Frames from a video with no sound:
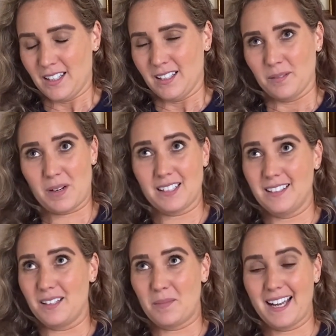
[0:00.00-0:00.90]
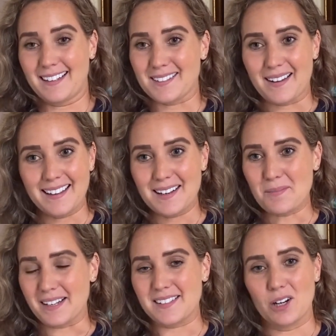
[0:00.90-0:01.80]
my anxiety,
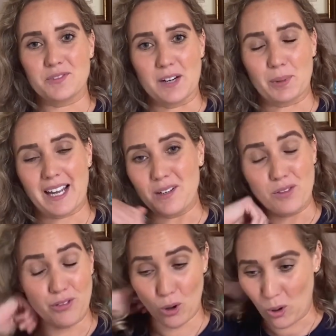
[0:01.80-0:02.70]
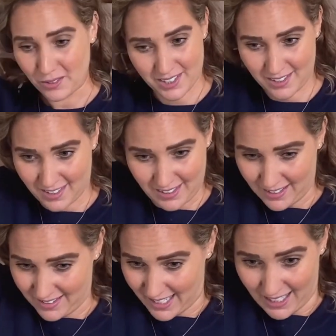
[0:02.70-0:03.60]
my self-deprecating thoughts,
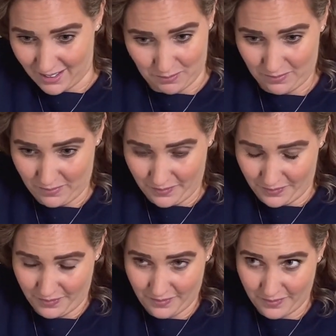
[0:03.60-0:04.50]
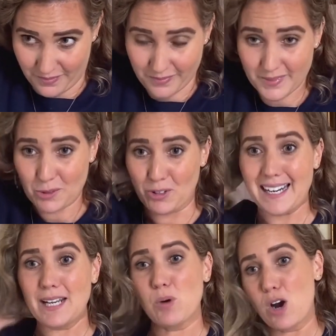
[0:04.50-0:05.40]
they
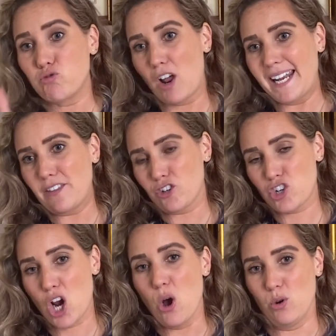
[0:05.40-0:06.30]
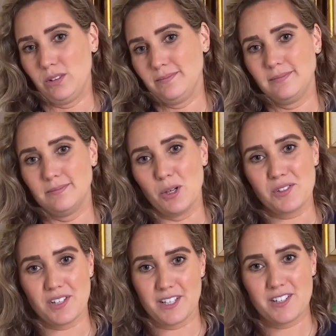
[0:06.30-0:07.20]
really were running the show
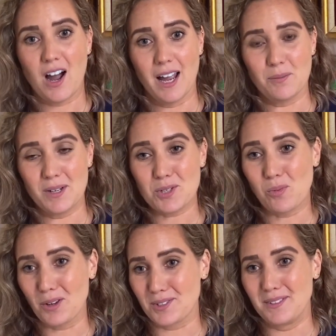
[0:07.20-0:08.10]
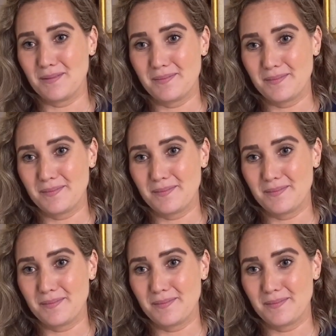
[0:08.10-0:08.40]
most of the time, which wasn't,